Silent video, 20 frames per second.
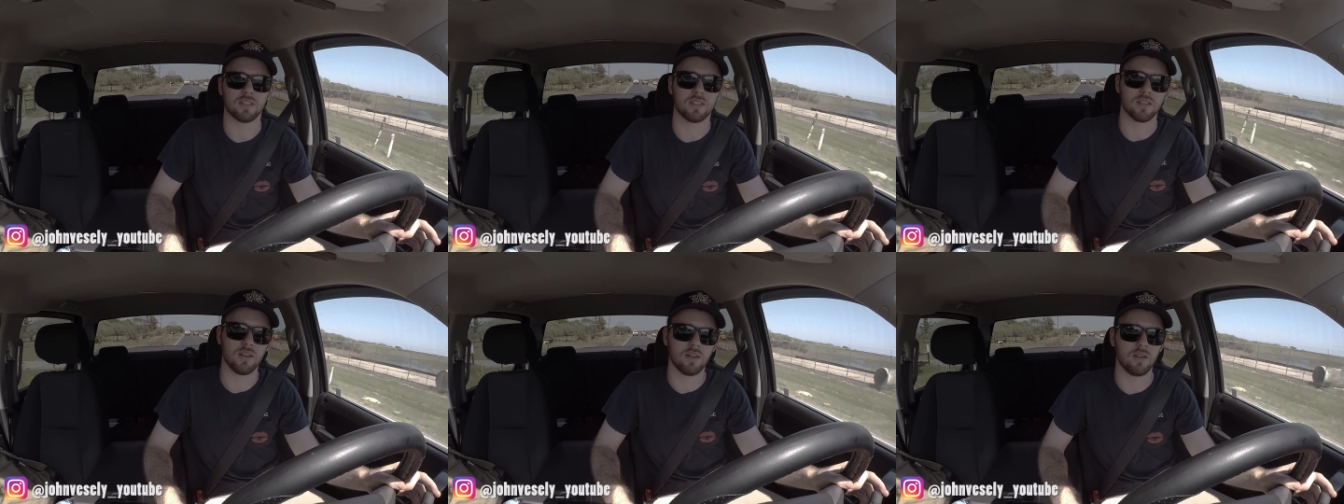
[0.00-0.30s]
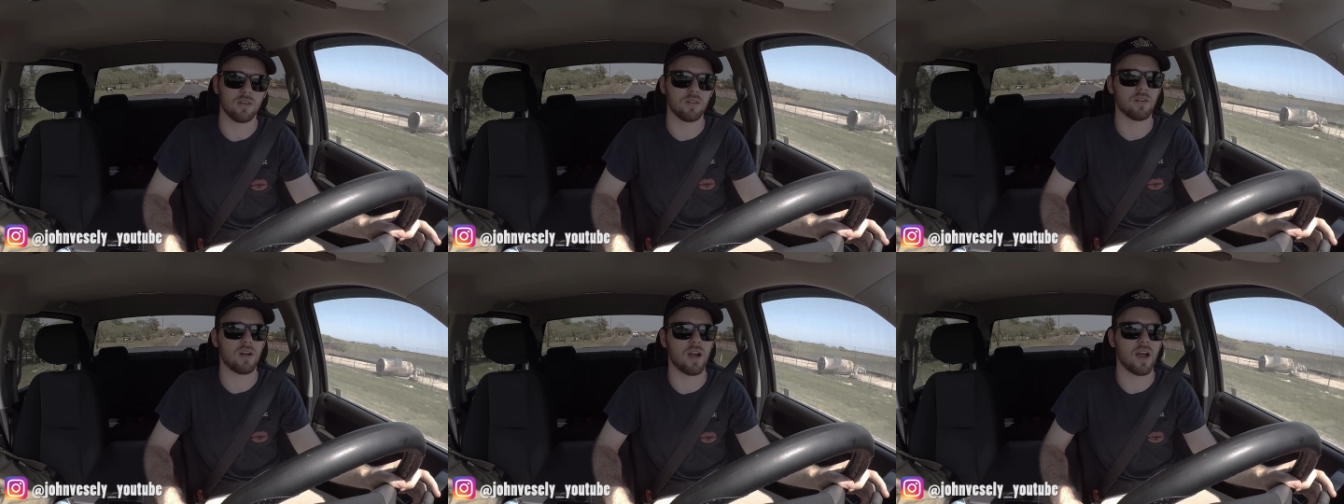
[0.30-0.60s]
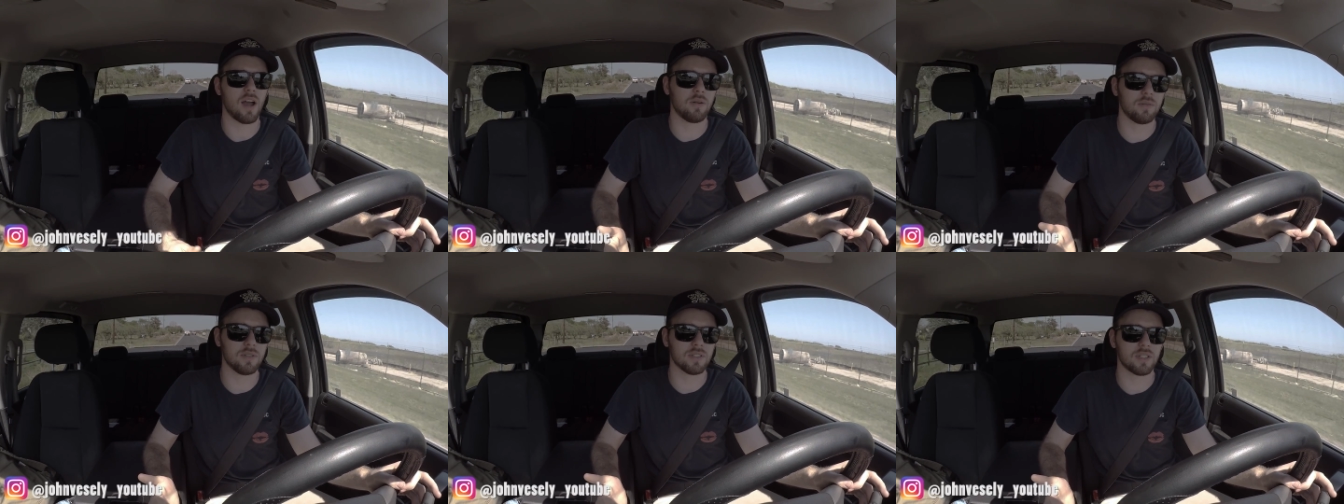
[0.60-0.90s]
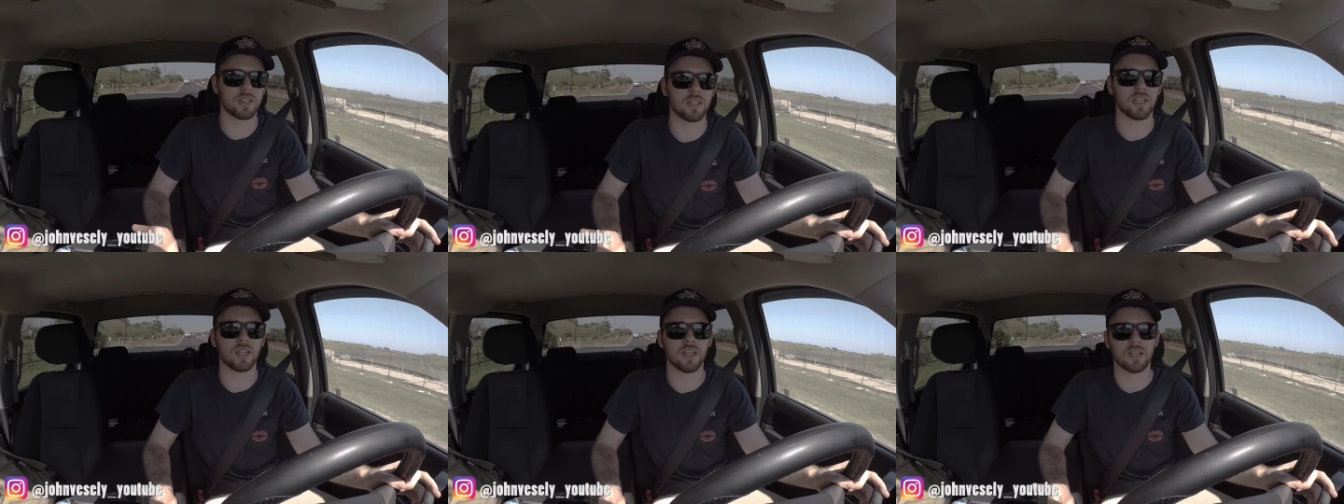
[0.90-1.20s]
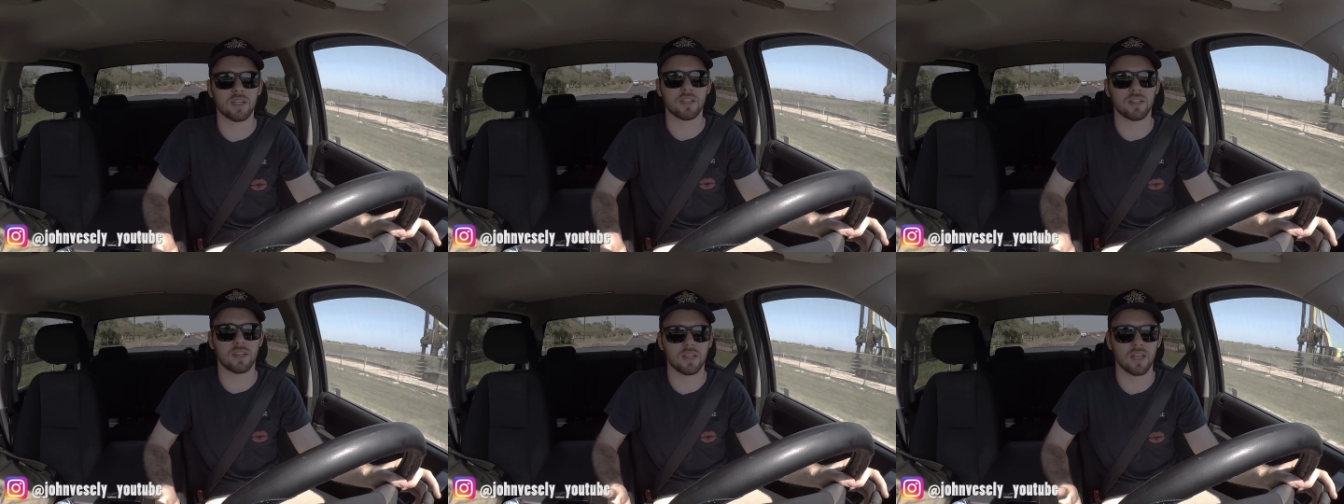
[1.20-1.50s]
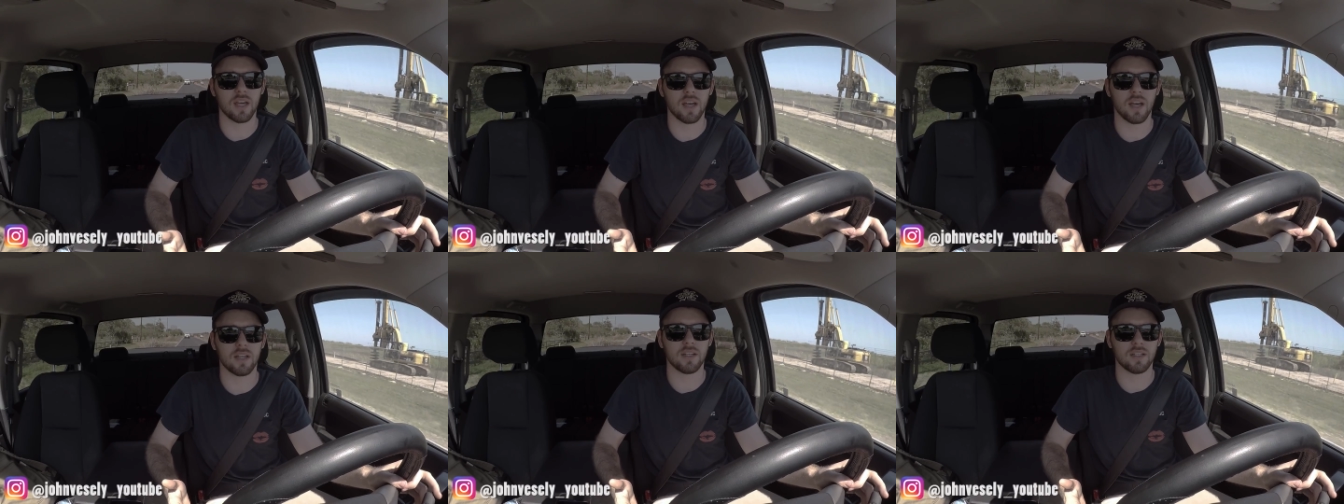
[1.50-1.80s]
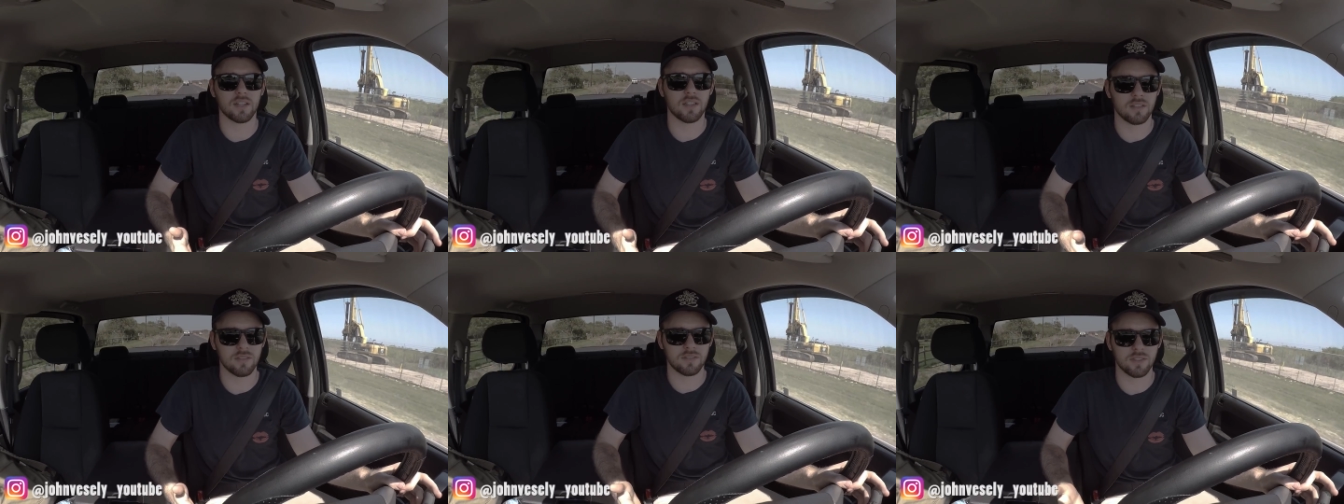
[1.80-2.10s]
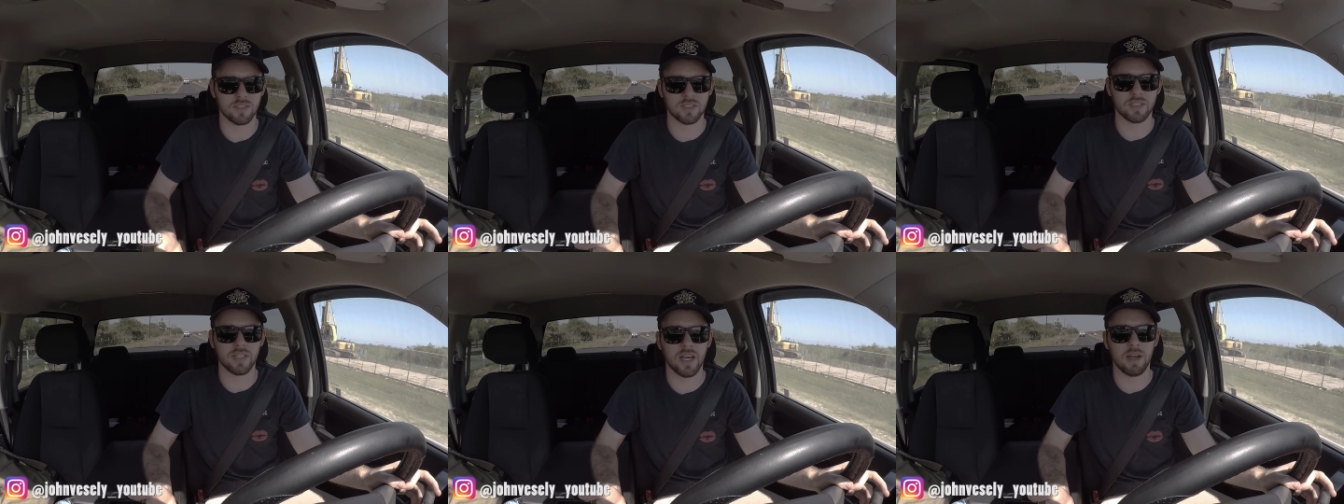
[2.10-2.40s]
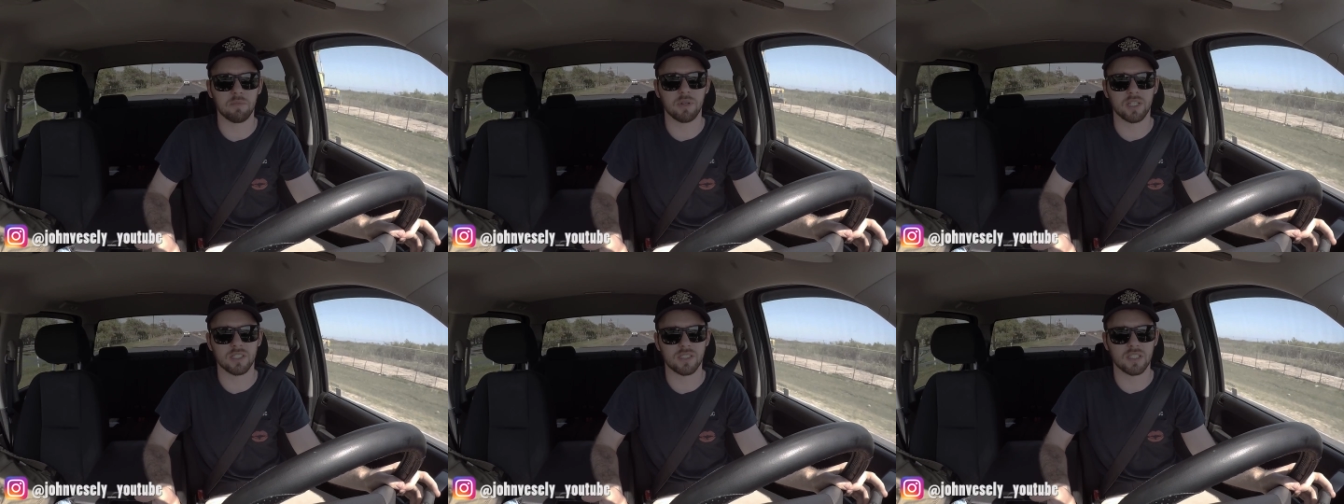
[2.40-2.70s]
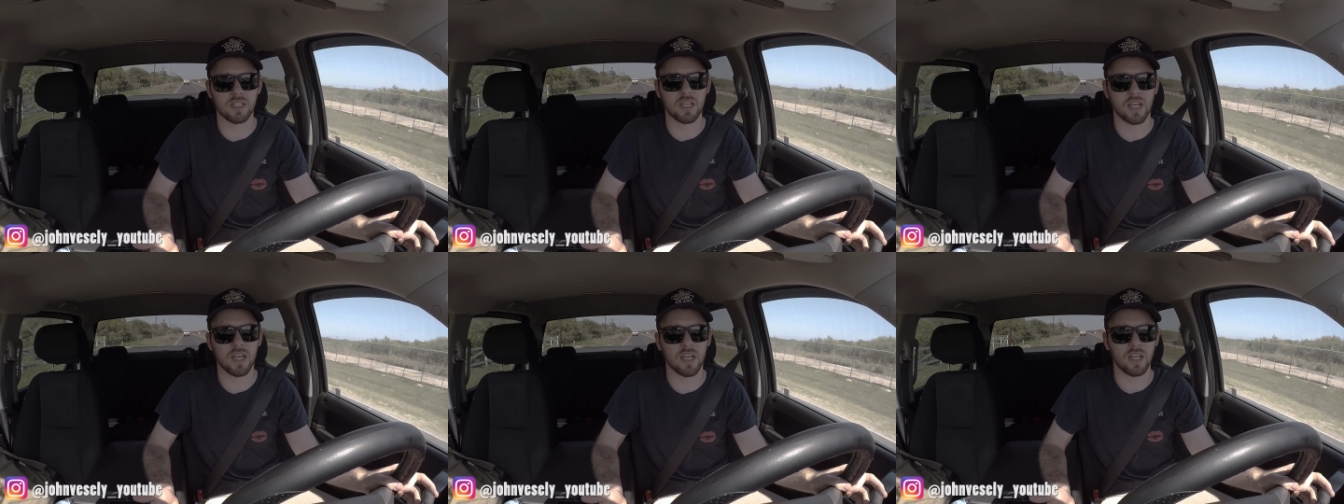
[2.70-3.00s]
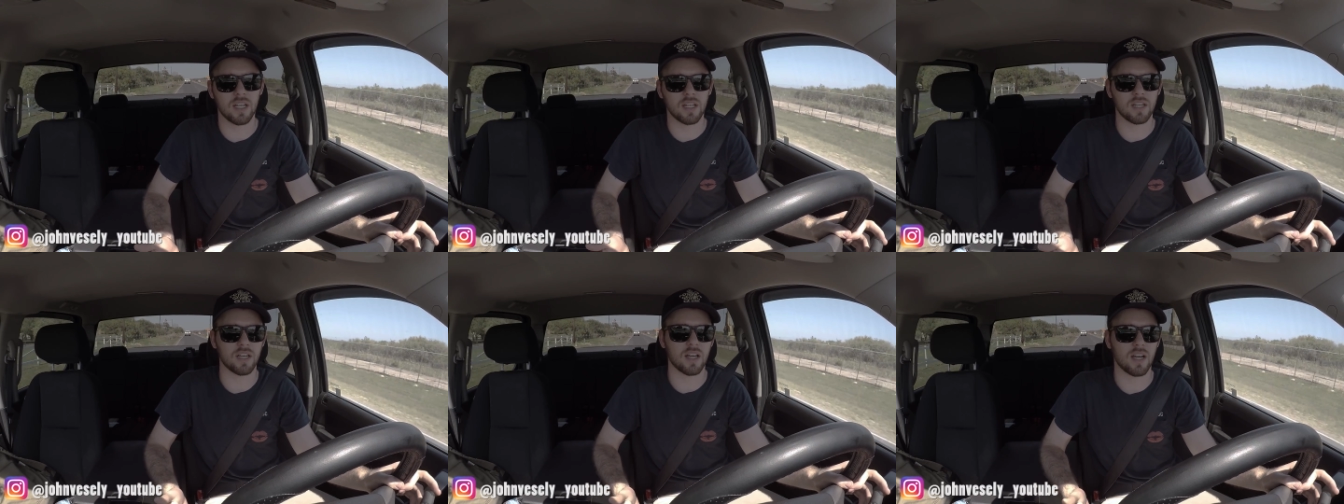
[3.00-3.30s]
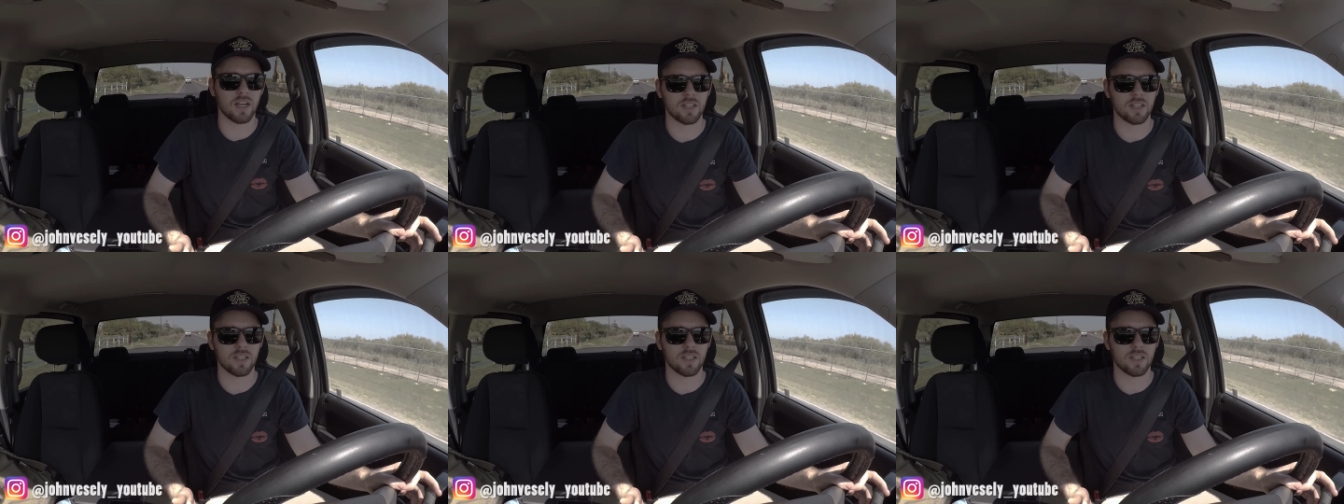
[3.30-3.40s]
So I would think that just that much gain,